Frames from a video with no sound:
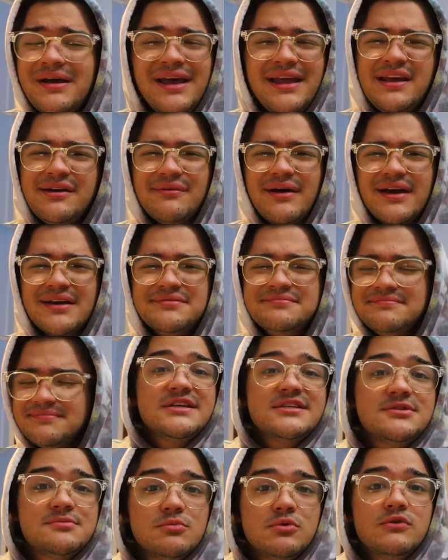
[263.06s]
But anyway,
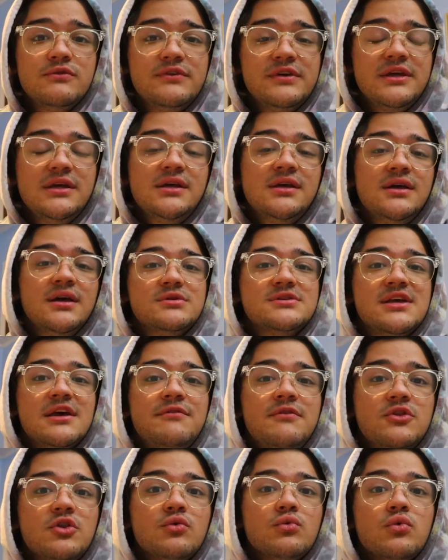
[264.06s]
this movie was
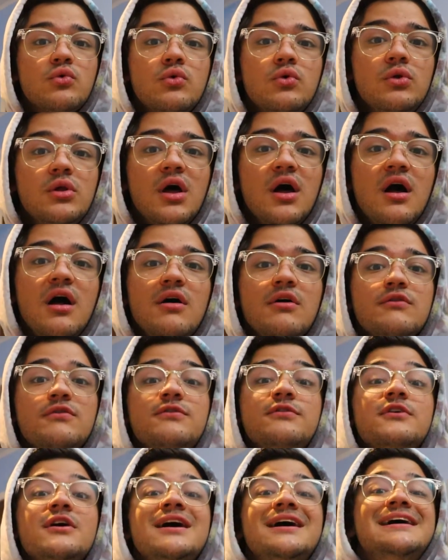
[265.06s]
given the rule
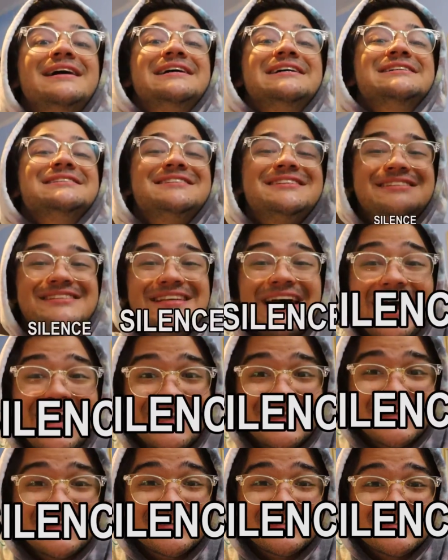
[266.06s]
of
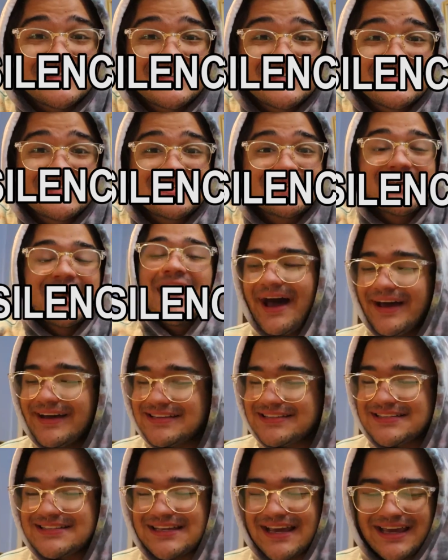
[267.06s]
silence.
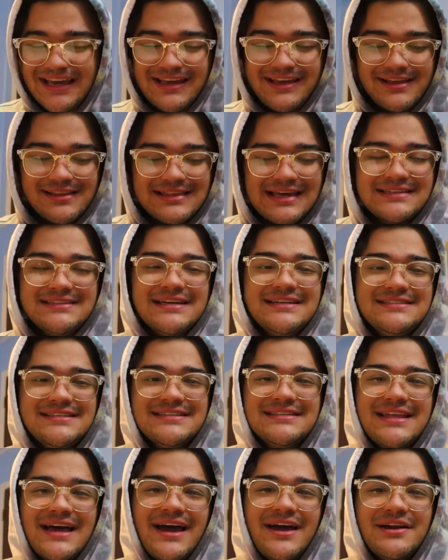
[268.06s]
I'd say that they
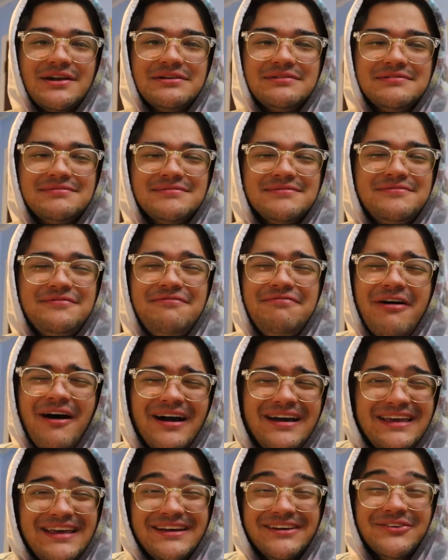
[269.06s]
did that
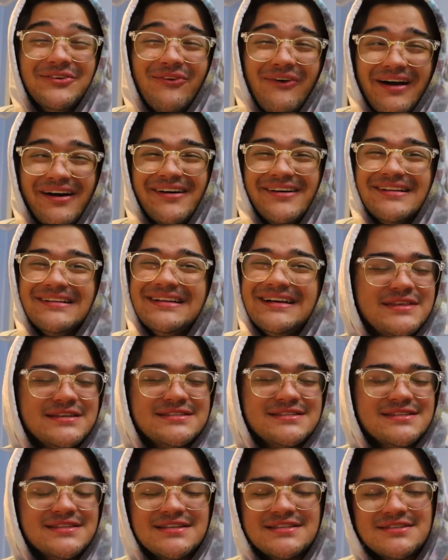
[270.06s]
fucking well.
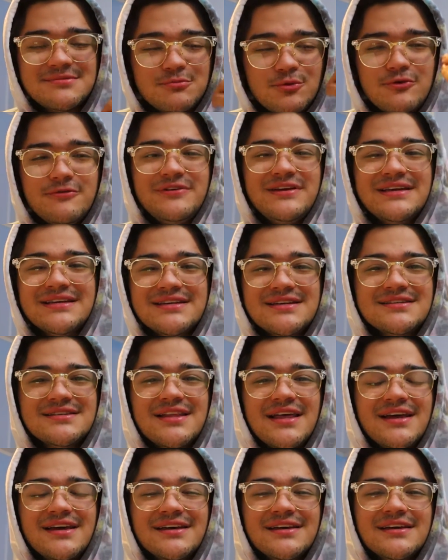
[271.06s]
This movie is
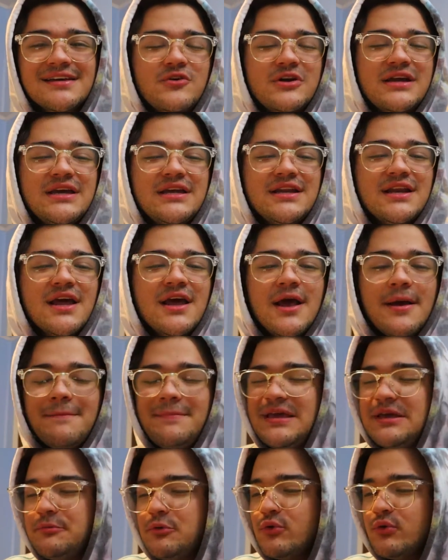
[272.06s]
like, freaking
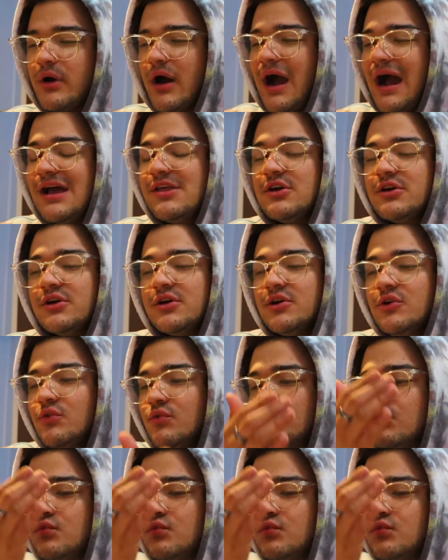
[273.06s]
people either